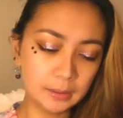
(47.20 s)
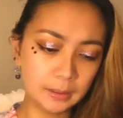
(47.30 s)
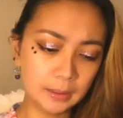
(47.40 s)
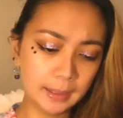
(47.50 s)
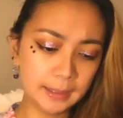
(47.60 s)

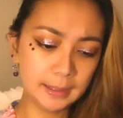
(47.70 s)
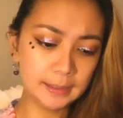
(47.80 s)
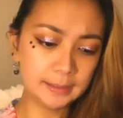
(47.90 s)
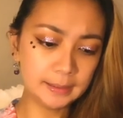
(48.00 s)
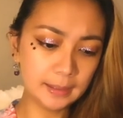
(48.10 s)

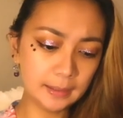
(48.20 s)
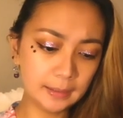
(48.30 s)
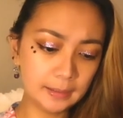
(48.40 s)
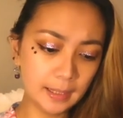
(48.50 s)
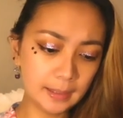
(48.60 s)

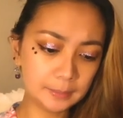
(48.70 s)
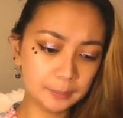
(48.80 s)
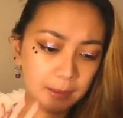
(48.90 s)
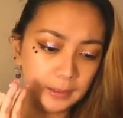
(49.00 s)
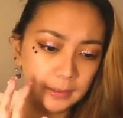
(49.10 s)
it asked
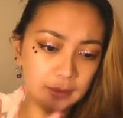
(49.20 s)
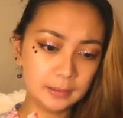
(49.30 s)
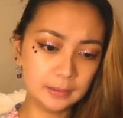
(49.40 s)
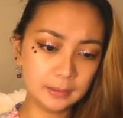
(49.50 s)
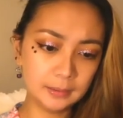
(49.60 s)
me.
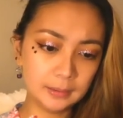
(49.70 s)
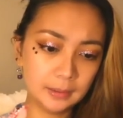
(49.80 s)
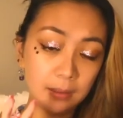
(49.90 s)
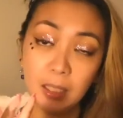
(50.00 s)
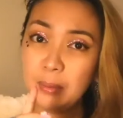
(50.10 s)

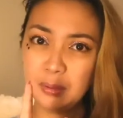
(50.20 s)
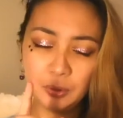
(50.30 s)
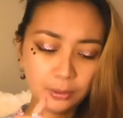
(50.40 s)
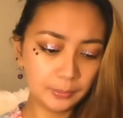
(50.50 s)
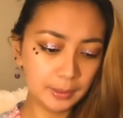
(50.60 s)
I will
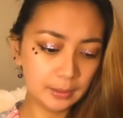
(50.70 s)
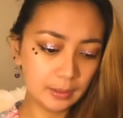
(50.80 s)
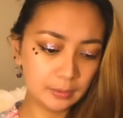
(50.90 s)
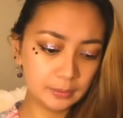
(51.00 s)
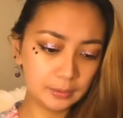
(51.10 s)
go there right
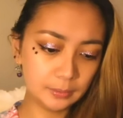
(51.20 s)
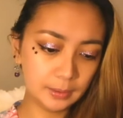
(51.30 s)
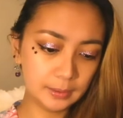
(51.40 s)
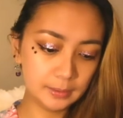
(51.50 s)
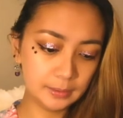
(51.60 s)
now. So
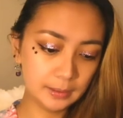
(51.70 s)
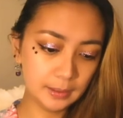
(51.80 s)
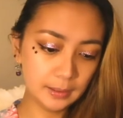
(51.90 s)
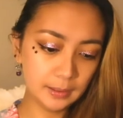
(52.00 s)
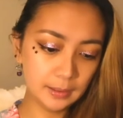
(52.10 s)
let's
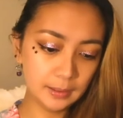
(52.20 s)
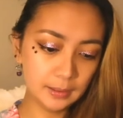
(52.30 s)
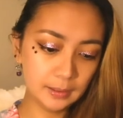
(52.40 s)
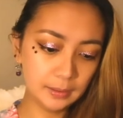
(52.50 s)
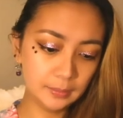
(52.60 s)

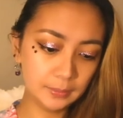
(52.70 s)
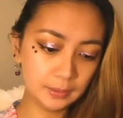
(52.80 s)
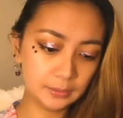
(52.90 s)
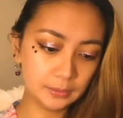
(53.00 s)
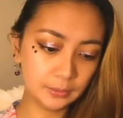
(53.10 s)
see,
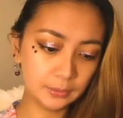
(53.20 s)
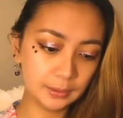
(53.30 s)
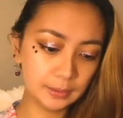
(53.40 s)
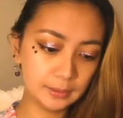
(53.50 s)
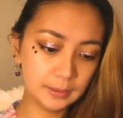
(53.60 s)

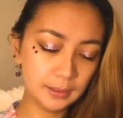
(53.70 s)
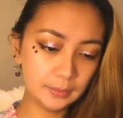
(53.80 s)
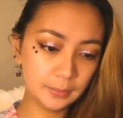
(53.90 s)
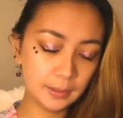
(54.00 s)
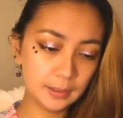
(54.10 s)
Victoria's
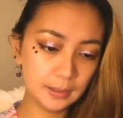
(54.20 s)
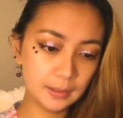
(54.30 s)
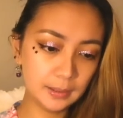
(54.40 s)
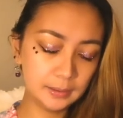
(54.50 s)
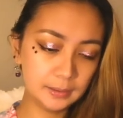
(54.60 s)

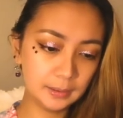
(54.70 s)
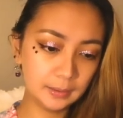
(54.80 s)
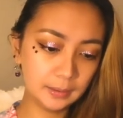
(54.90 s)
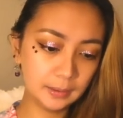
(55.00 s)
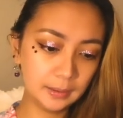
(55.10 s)
Secret.
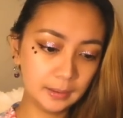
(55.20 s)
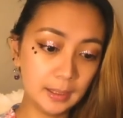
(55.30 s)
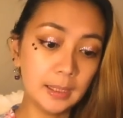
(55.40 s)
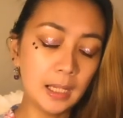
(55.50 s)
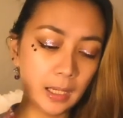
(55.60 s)

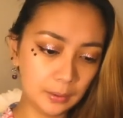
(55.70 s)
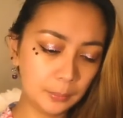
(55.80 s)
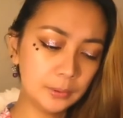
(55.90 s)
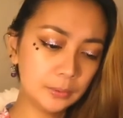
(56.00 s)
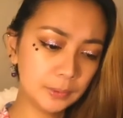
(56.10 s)
Yeah, I
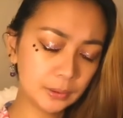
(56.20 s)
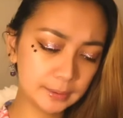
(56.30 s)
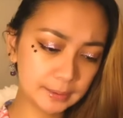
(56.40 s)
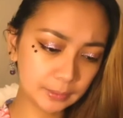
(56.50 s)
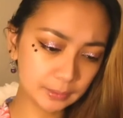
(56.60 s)
went to
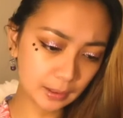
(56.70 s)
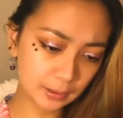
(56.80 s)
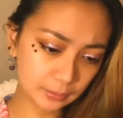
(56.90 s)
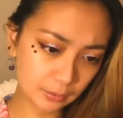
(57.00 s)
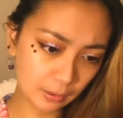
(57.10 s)

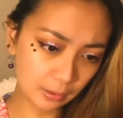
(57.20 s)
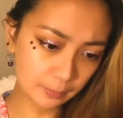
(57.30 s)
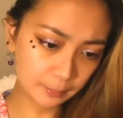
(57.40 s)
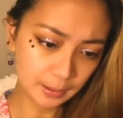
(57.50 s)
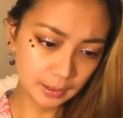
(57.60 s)

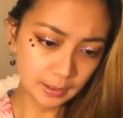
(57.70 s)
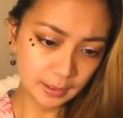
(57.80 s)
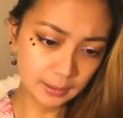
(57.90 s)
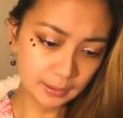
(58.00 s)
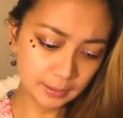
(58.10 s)
victoriasecret.com
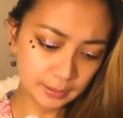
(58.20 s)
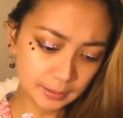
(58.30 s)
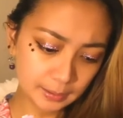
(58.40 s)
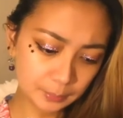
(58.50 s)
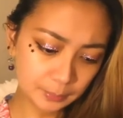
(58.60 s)
and then
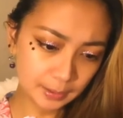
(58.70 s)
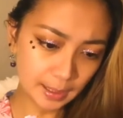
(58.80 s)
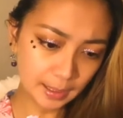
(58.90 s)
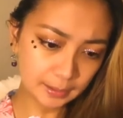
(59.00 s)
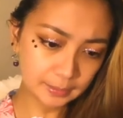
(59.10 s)
it will
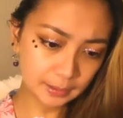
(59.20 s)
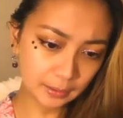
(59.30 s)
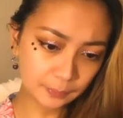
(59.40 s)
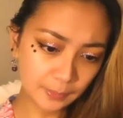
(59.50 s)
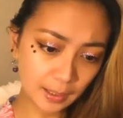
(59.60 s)
ask
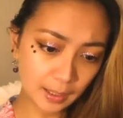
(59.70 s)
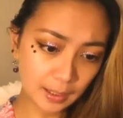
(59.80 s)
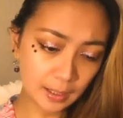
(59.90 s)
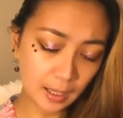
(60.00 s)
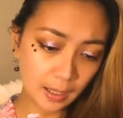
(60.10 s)
if
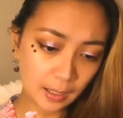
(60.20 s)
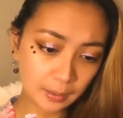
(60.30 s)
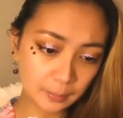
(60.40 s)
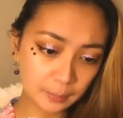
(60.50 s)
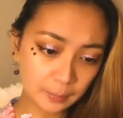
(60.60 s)
I
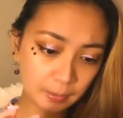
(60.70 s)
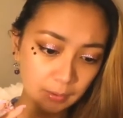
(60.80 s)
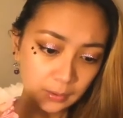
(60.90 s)
am